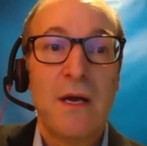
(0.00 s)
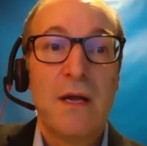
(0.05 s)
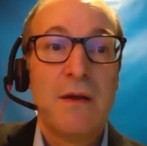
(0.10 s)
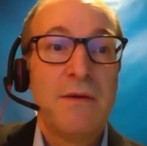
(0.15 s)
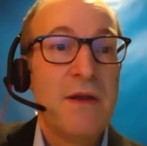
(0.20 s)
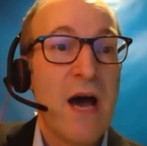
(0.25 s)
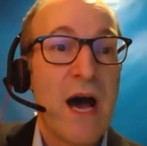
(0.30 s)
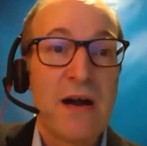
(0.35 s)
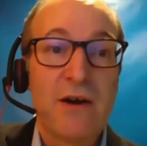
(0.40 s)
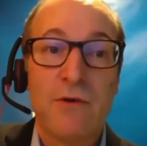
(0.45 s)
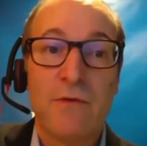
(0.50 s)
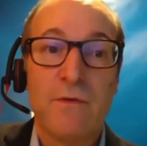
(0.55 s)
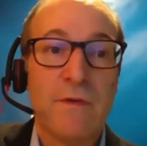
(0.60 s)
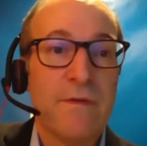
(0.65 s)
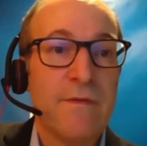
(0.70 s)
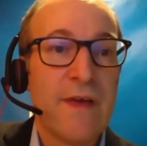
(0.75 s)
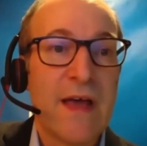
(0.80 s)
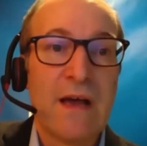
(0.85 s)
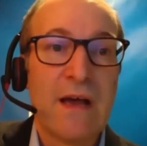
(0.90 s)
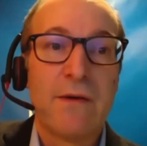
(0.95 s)
not
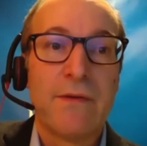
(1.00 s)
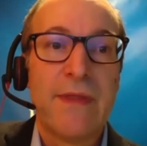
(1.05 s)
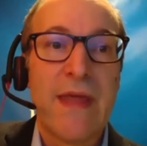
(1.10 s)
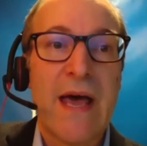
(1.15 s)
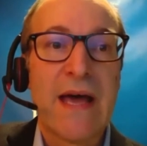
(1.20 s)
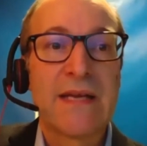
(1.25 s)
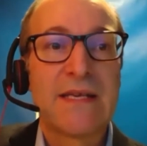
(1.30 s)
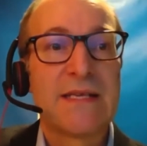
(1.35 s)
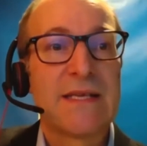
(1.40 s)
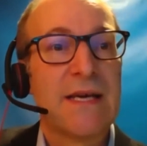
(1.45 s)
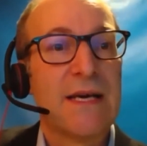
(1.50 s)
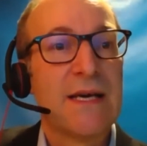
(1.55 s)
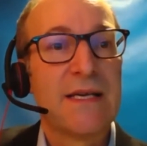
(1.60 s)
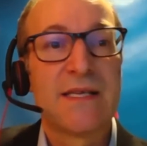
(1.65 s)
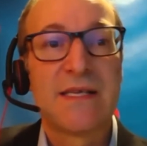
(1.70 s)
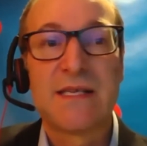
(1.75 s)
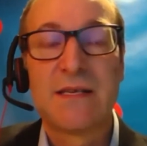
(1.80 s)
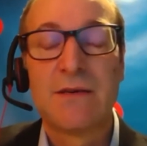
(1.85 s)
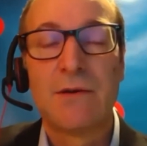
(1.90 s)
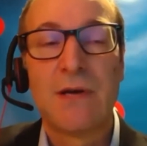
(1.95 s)
overvalued, that
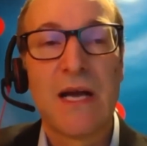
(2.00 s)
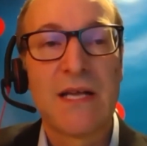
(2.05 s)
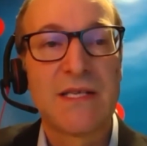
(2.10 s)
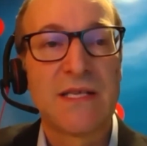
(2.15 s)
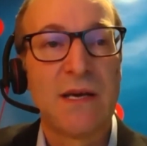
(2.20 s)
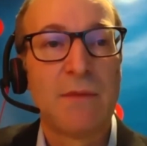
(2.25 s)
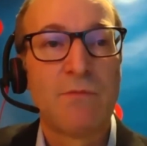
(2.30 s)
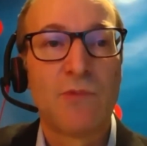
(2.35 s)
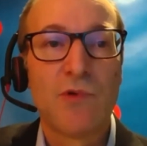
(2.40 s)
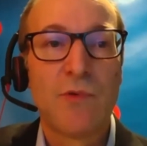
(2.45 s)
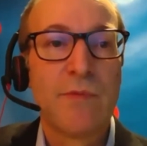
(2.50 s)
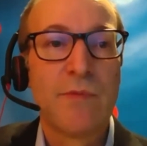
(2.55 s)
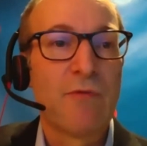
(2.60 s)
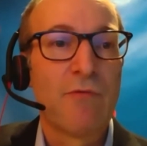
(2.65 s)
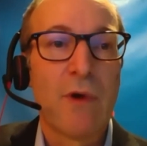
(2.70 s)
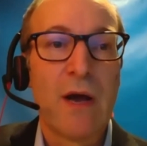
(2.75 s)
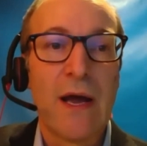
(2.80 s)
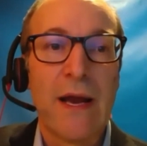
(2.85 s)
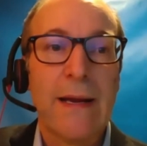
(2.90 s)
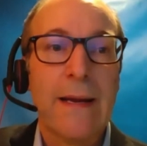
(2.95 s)
still got some room to
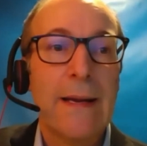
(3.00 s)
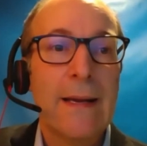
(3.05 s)
run.